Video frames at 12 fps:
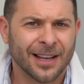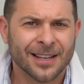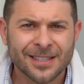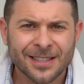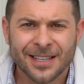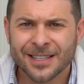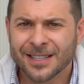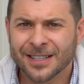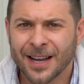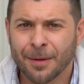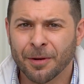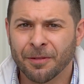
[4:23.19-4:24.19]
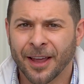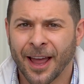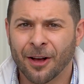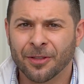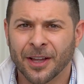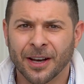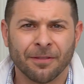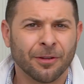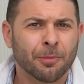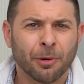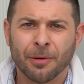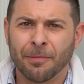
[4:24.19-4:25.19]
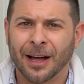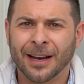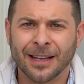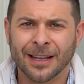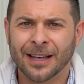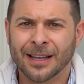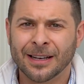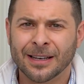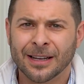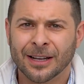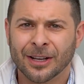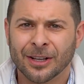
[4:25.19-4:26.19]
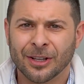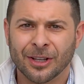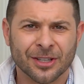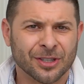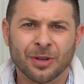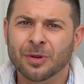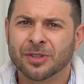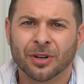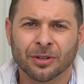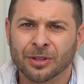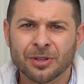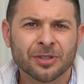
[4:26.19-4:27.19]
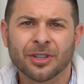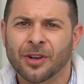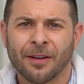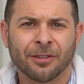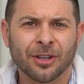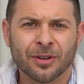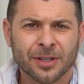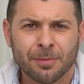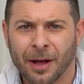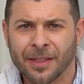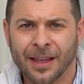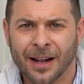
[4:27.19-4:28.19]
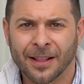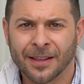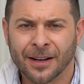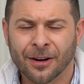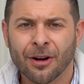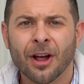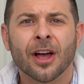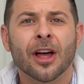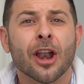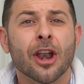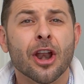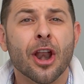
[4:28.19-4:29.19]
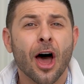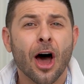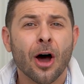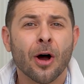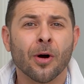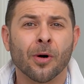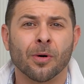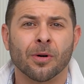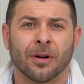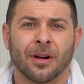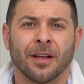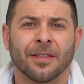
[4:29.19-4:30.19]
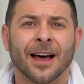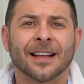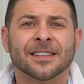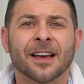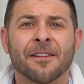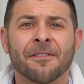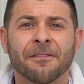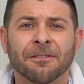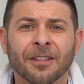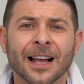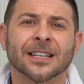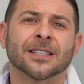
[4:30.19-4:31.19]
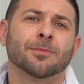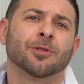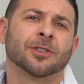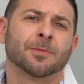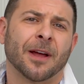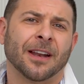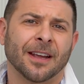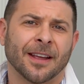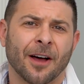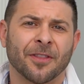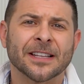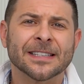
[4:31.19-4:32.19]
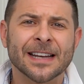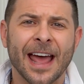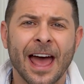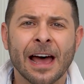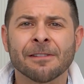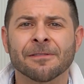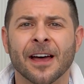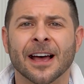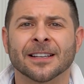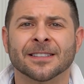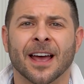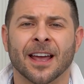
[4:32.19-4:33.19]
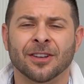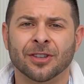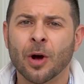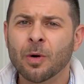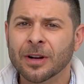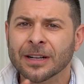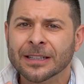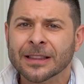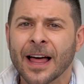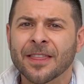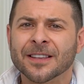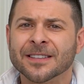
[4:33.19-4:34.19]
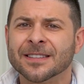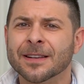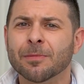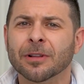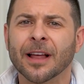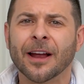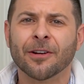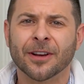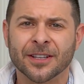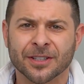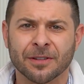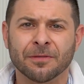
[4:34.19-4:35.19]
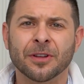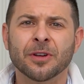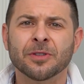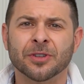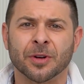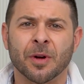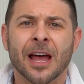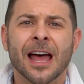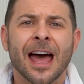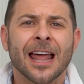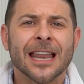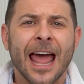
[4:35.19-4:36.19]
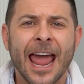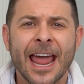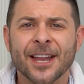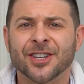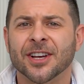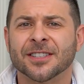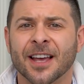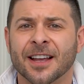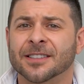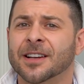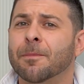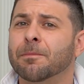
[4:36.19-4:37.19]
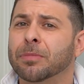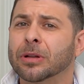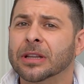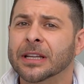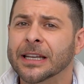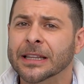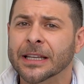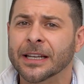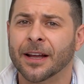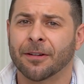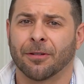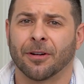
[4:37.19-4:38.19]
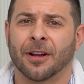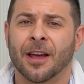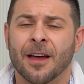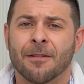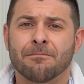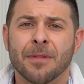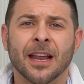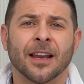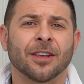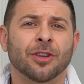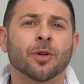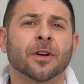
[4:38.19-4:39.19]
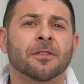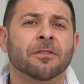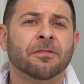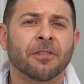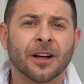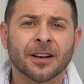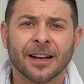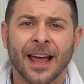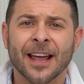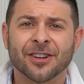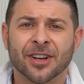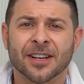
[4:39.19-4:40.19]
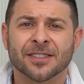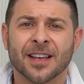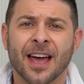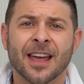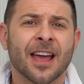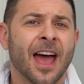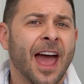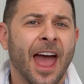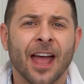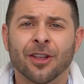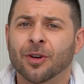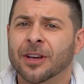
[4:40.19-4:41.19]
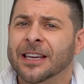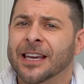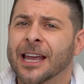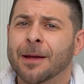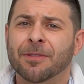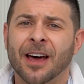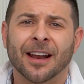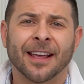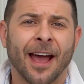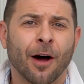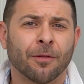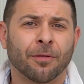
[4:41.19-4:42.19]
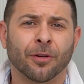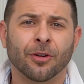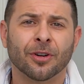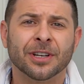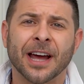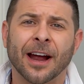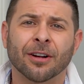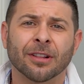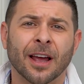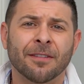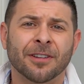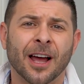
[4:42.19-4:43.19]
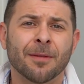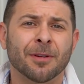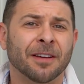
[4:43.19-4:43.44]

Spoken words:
Isn't this the type of account that if you put money in, it's use it or lose it, you have to use it by the end of the year? No. That's a flexible spending account. That's an FSA. Don't let the similarities confuse you. An HSA is completely different, meaning you can fund an HSA and you can keep that account for your entire lifetime.